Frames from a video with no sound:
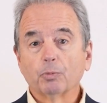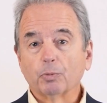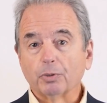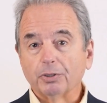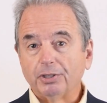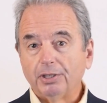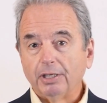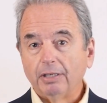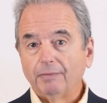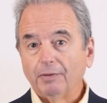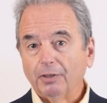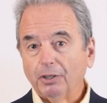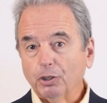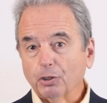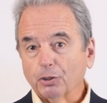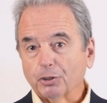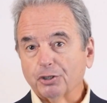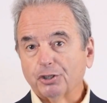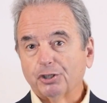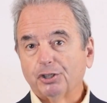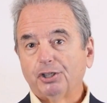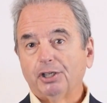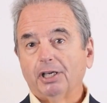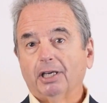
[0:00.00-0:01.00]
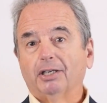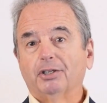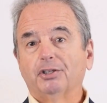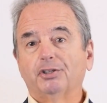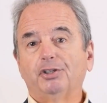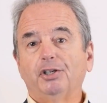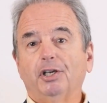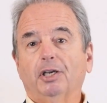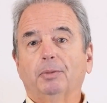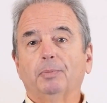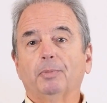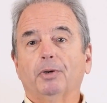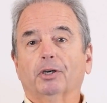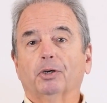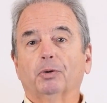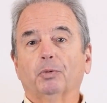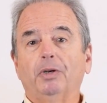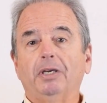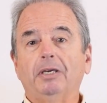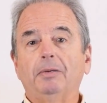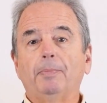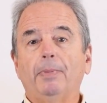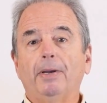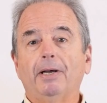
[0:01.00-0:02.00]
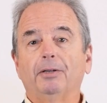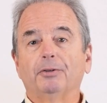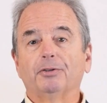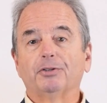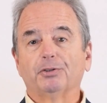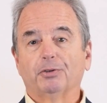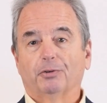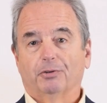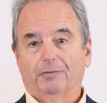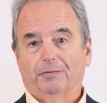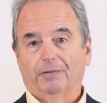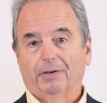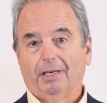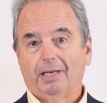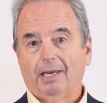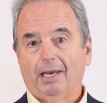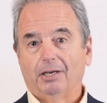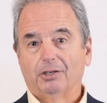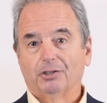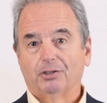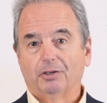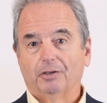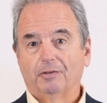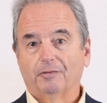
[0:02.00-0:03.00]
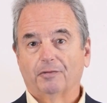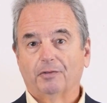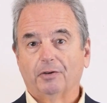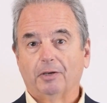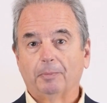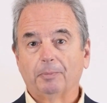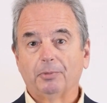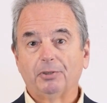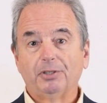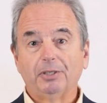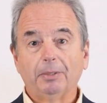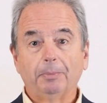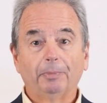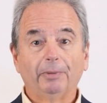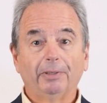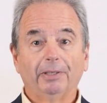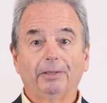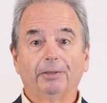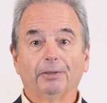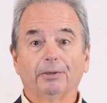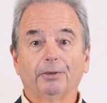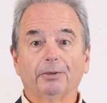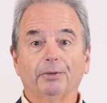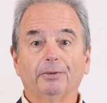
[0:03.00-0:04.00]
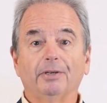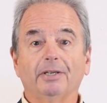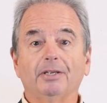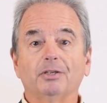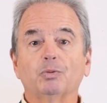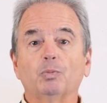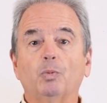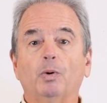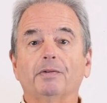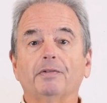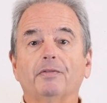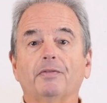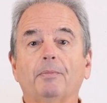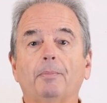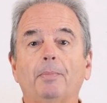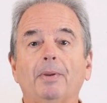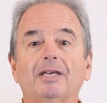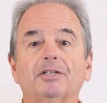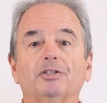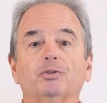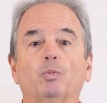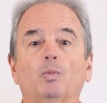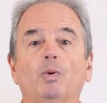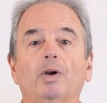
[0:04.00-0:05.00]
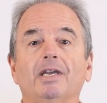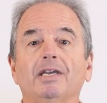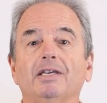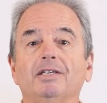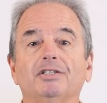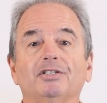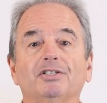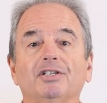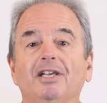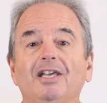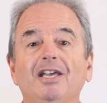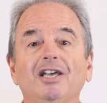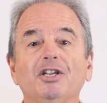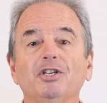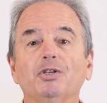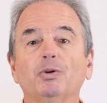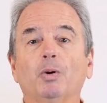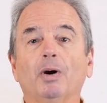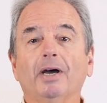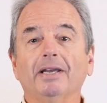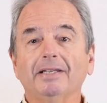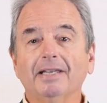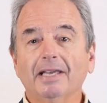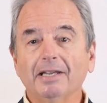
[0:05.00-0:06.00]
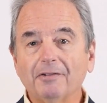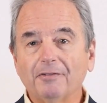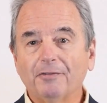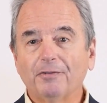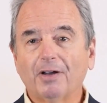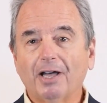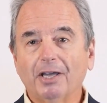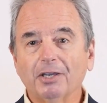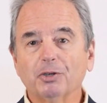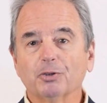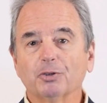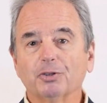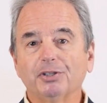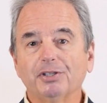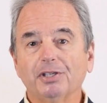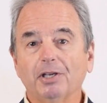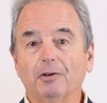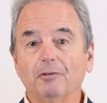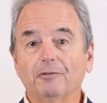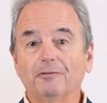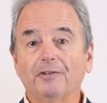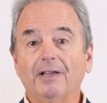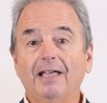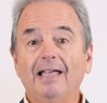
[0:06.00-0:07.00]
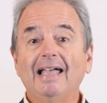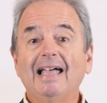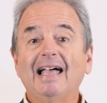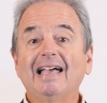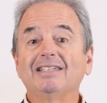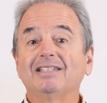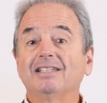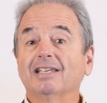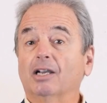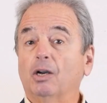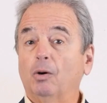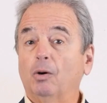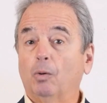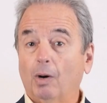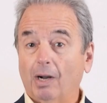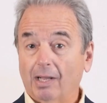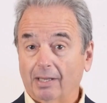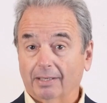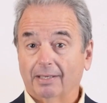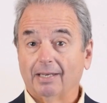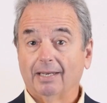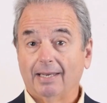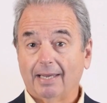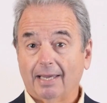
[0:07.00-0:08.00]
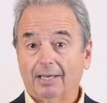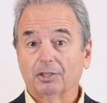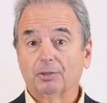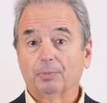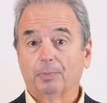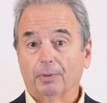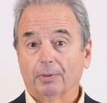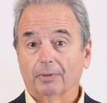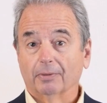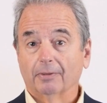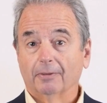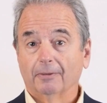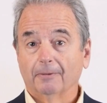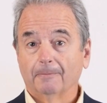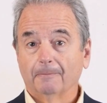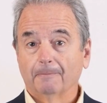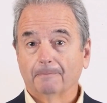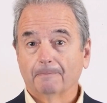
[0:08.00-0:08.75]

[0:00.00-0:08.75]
Receiving your Six Sigma Green Belt certification from Simply Learn is one of the best ways to identify yourself as a quality expert.